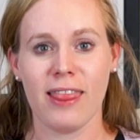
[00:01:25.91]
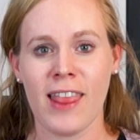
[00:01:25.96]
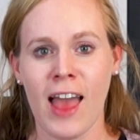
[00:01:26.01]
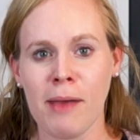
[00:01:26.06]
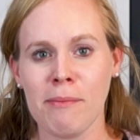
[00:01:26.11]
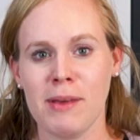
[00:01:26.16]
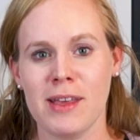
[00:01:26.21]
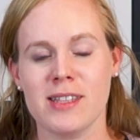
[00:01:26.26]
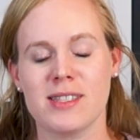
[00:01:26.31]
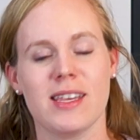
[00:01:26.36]

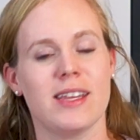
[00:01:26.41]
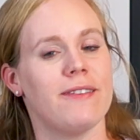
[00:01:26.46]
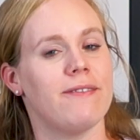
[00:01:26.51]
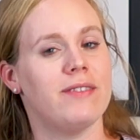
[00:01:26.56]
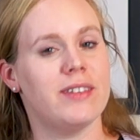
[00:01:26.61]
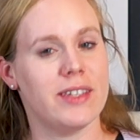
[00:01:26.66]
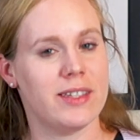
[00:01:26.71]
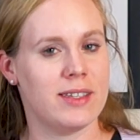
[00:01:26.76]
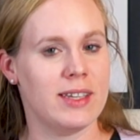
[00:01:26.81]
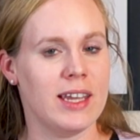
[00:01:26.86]
That means that if
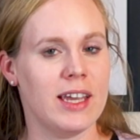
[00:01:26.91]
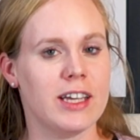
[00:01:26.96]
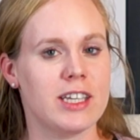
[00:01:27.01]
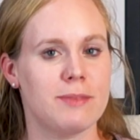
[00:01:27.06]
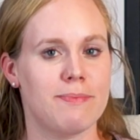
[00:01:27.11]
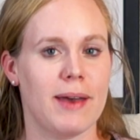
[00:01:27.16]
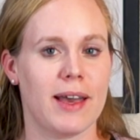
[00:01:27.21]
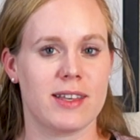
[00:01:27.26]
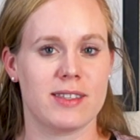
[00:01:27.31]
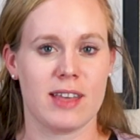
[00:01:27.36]
Disney
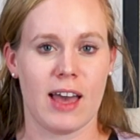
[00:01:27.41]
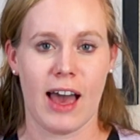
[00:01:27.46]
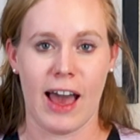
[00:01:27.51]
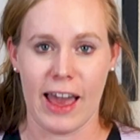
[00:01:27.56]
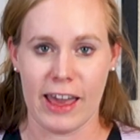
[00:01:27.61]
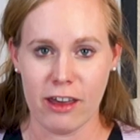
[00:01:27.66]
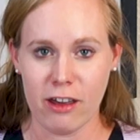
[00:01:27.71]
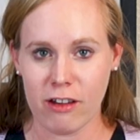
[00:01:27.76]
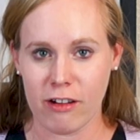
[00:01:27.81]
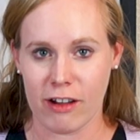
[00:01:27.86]
expects
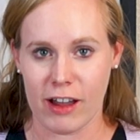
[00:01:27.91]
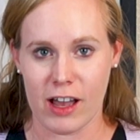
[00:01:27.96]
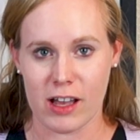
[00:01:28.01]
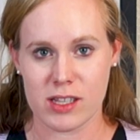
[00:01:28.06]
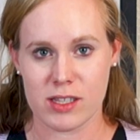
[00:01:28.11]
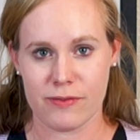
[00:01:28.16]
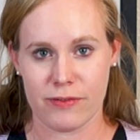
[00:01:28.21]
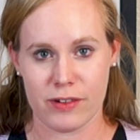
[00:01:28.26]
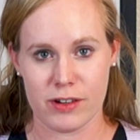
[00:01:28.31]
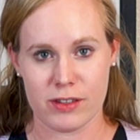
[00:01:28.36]
higher
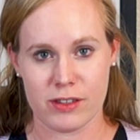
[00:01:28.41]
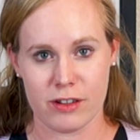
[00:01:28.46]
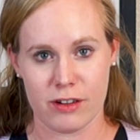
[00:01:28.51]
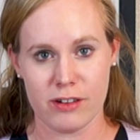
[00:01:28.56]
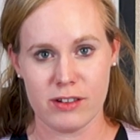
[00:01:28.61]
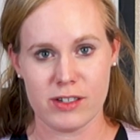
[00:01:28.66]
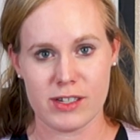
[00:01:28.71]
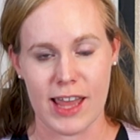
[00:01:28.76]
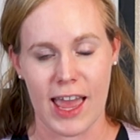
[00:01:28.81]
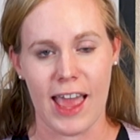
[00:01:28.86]
crowds for a
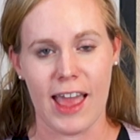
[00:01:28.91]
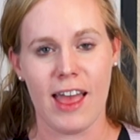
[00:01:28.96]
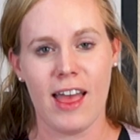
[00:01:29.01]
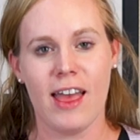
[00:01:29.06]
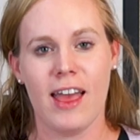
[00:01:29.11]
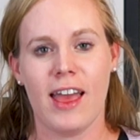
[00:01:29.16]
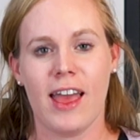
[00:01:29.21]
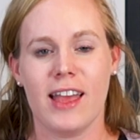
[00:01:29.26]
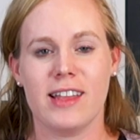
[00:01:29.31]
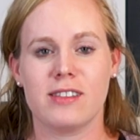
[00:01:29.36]
certain day,
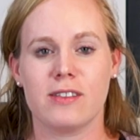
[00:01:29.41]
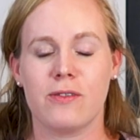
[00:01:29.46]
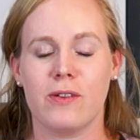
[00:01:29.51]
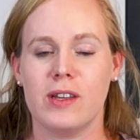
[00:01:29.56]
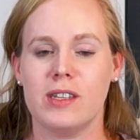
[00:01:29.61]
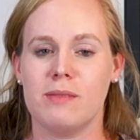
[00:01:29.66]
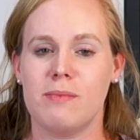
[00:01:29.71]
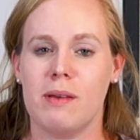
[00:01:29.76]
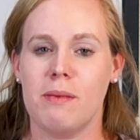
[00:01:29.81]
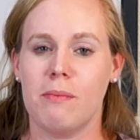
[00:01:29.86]
it's
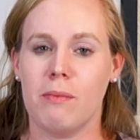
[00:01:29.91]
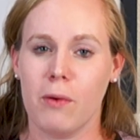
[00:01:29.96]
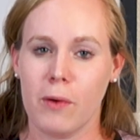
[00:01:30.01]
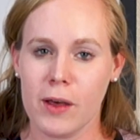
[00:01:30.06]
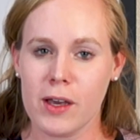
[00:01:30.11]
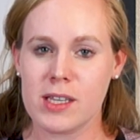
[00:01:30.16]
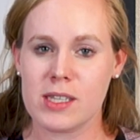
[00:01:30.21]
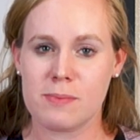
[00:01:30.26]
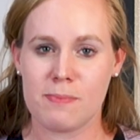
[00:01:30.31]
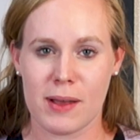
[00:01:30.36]
going to be more
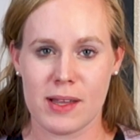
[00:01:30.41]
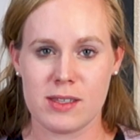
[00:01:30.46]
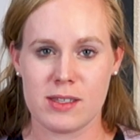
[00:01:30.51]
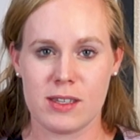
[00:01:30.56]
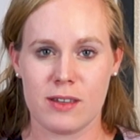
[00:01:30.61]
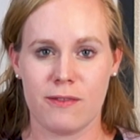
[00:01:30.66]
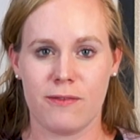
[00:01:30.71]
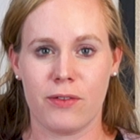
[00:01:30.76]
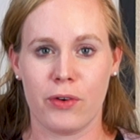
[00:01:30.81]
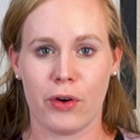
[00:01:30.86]

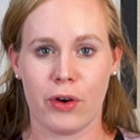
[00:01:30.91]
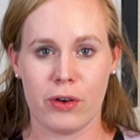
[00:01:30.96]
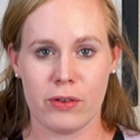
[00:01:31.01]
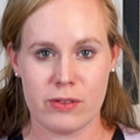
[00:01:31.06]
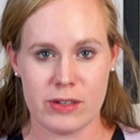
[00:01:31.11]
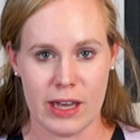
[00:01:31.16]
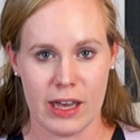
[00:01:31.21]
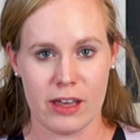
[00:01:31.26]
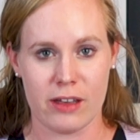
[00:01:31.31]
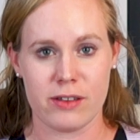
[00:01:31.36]
expensive for
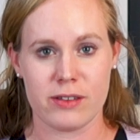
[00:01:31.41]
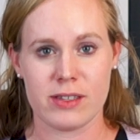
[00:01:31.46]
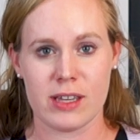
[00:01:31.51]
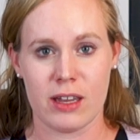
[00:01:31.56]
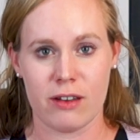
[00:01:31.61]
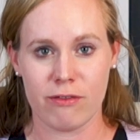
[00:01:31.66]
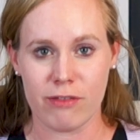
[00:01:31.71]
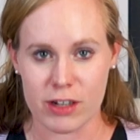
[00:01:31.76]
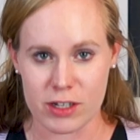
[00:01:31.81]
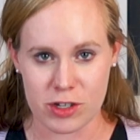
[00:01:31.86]
hotels
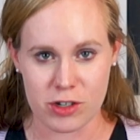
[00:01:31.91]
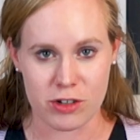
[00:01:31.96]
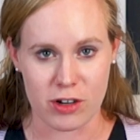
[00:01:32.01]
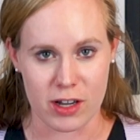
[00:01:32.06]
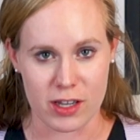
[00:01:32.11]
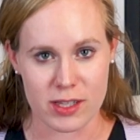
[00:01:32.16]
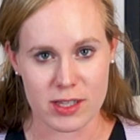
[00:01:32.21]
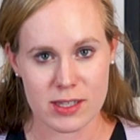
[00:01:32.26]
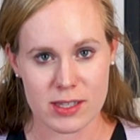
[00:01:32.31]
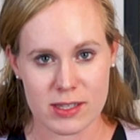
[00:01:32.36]
and
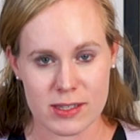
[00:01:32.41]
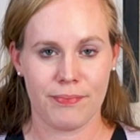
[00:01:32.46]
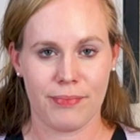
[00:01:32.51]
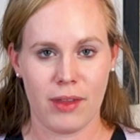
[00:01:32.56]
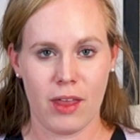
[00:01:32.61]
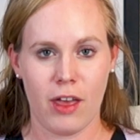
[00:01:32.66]
restaurants.